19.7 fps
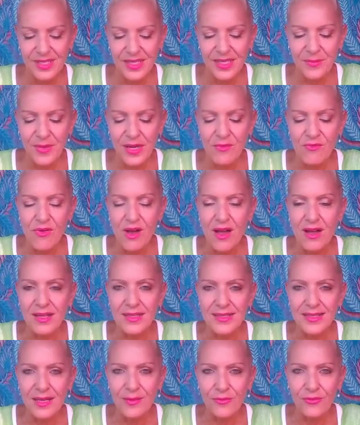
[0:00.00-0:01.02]
It may
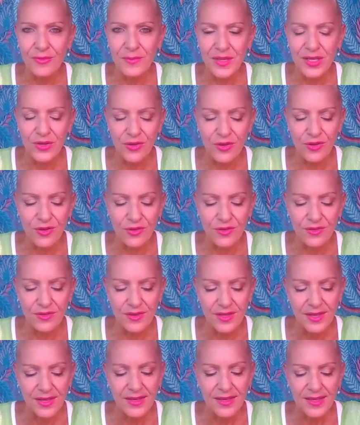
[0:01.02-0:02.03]
rise up from the earth
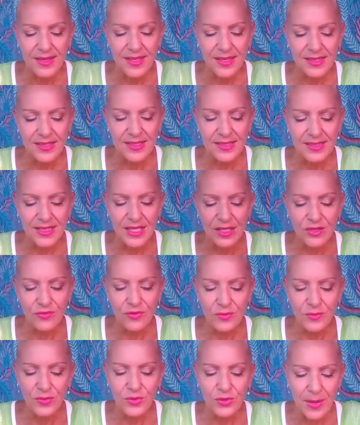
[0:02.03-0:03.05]
and descend
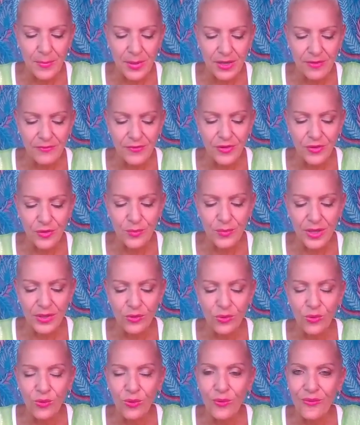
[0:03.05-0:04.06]
from you above you, but
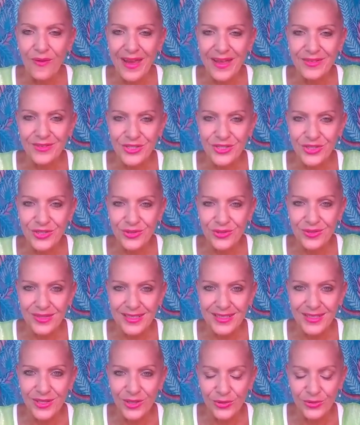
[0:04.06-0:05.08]
all around you
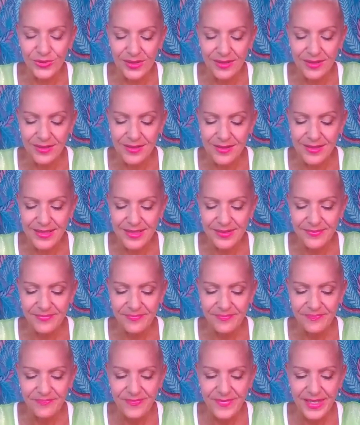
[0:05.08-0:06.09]
is golden light.
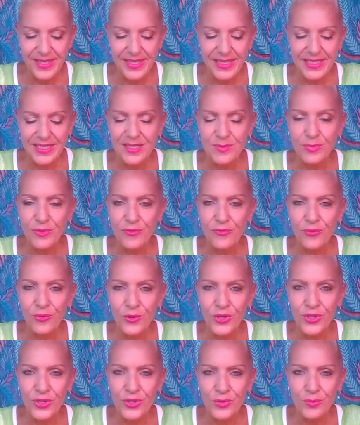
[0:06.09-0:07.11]
It is
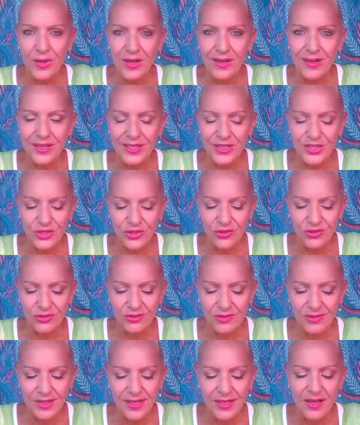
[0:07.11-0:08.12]
before you, behind you,
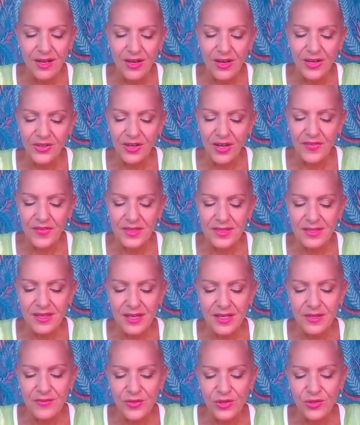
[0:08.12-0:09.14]
on either
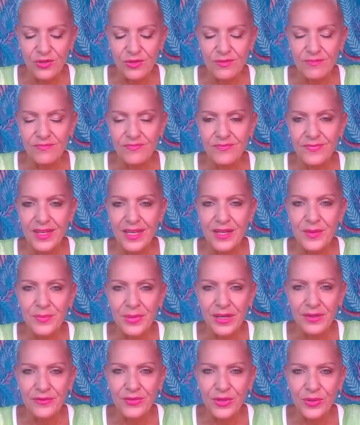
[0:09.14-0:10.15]
side of you,
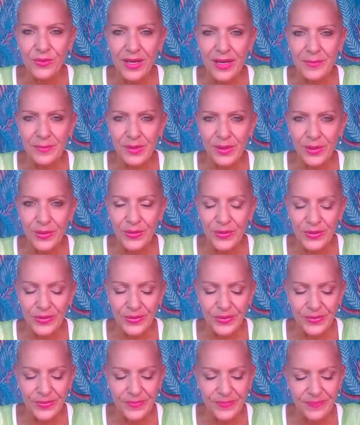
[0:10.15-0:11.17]
above you and below
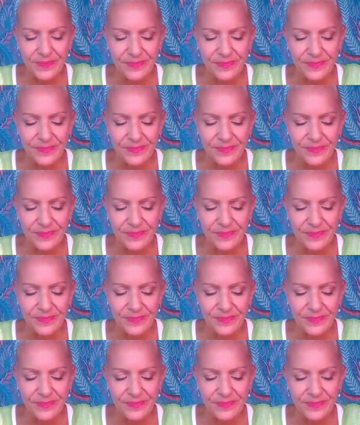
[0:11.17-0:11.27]
you,